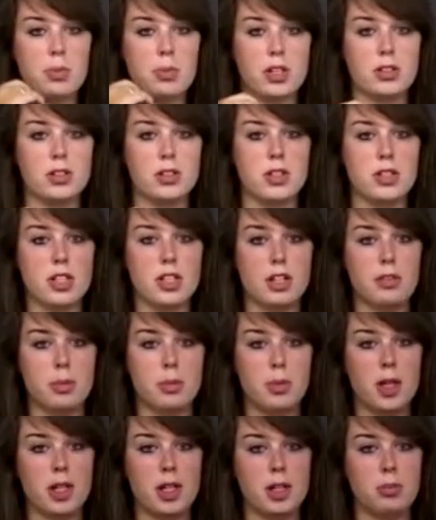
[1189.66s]
sense to
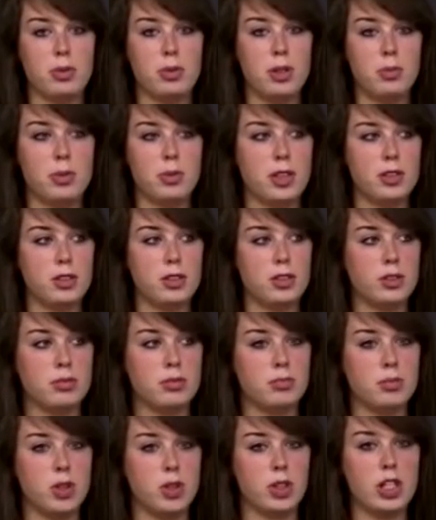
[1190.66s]
everybody, pretty much?
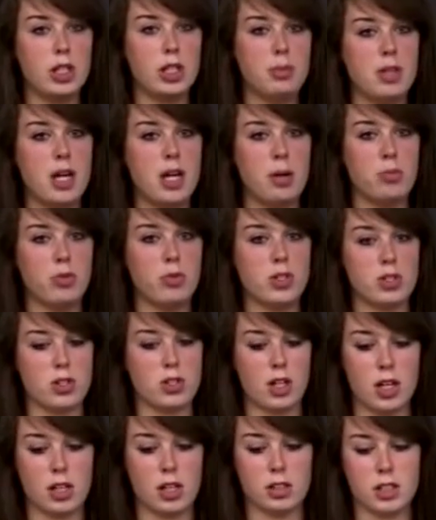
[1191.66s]
Or keep that moisture
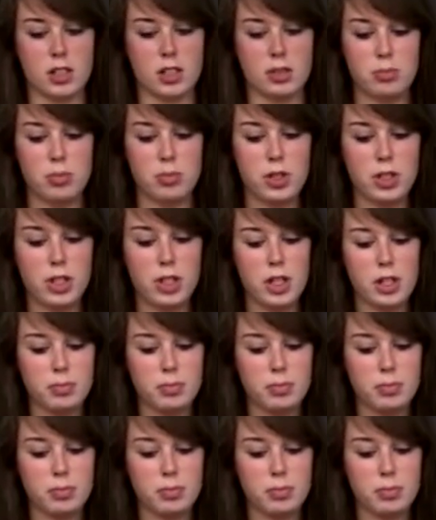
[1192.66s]
content pretty good.